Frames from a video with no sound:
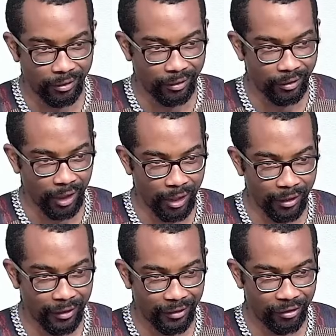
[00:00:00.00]
Right?
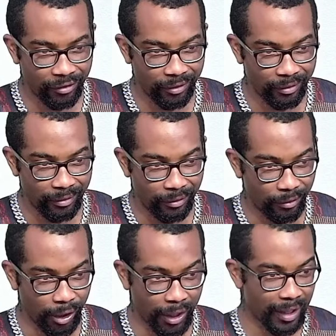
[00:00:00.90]
We
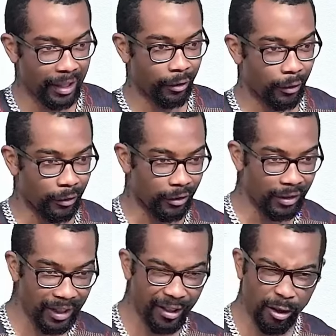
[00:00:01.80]
hear that a lot. It's like,
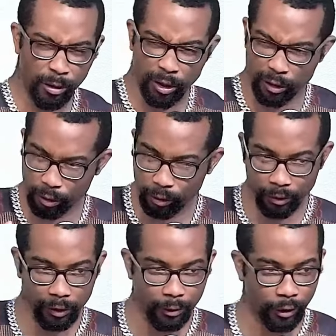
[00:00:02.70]
oh, you're so
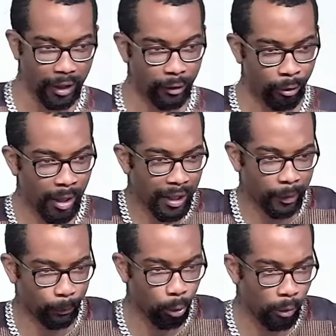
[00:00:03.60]
close, you're, you are the
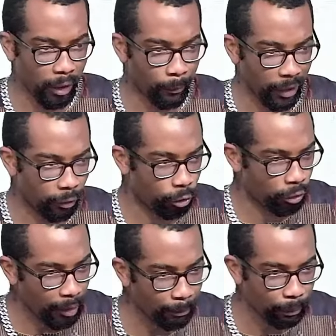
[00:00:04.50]
pole, you're about to
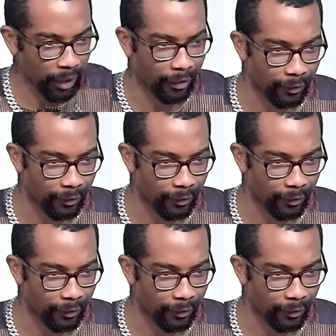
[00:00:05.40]
jump in.